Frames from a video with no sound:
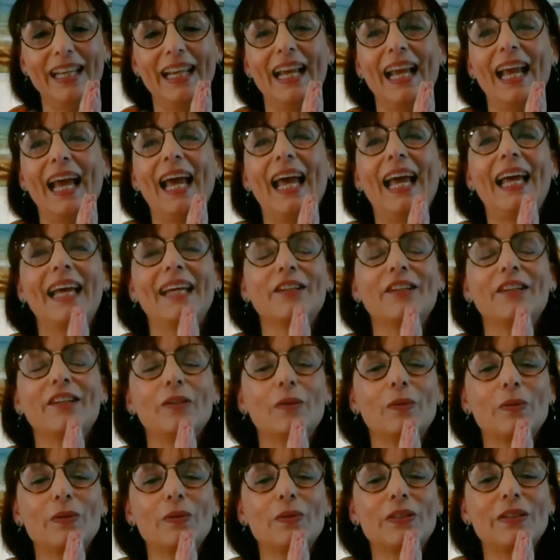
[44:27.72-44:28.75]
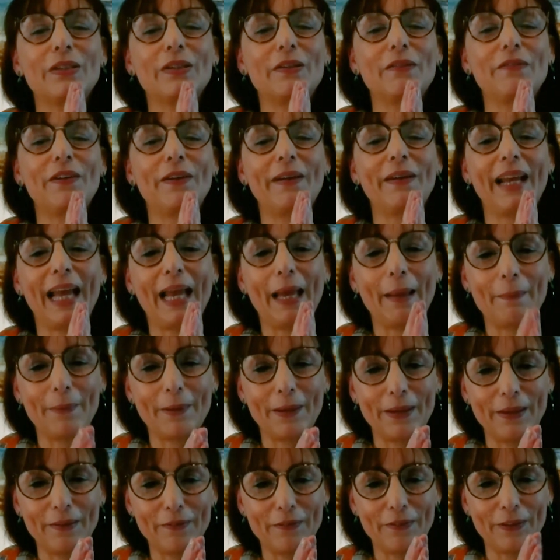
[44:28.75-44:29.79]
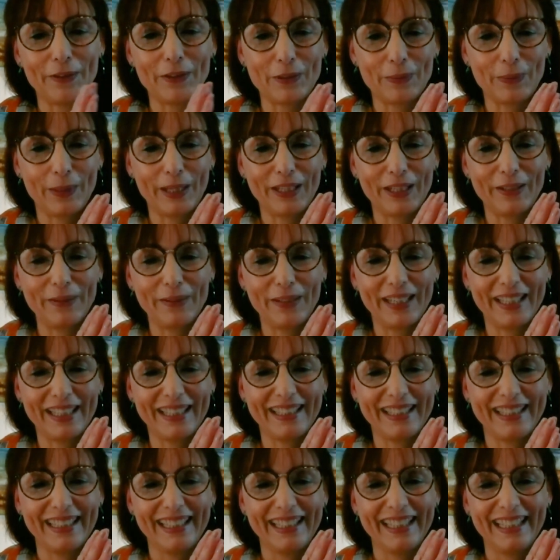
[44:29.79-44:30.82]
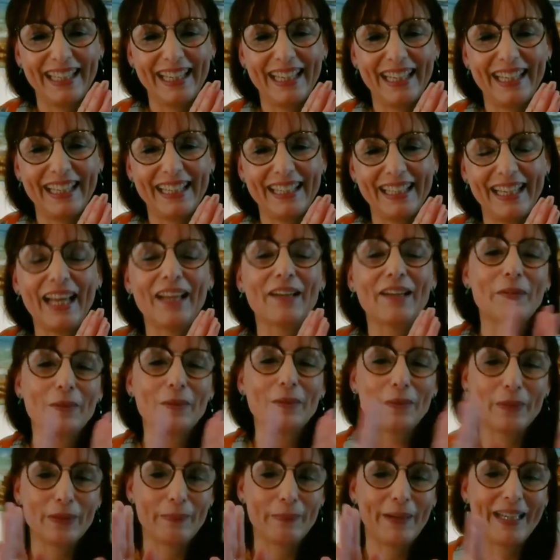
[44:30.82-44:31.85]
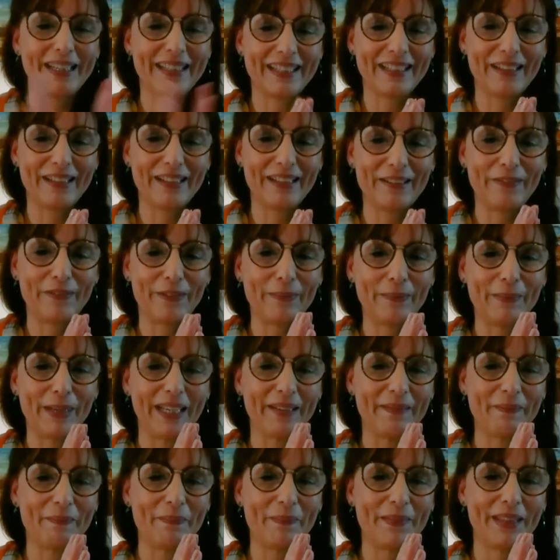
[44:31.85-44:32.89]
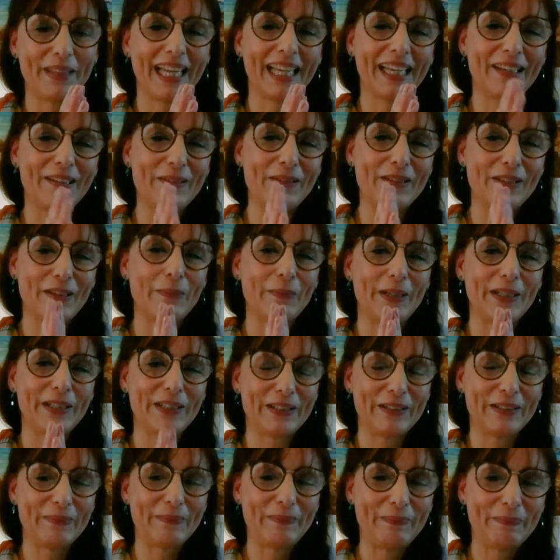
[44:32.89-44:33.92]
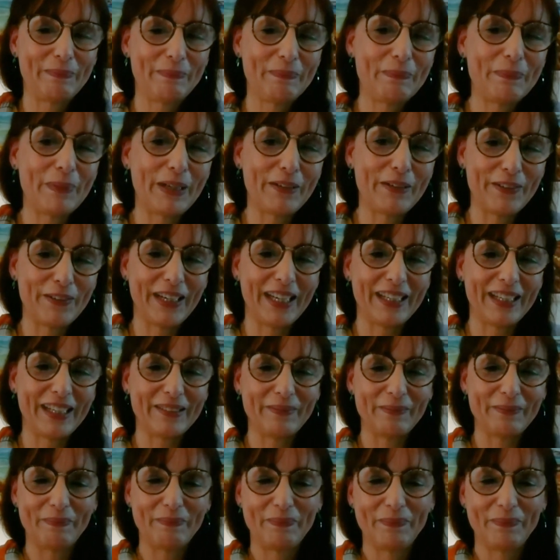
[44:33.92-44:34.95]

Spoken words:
and also a very happy Feng Shui New Year, and all the best from me. Thank you so much. Bye for now.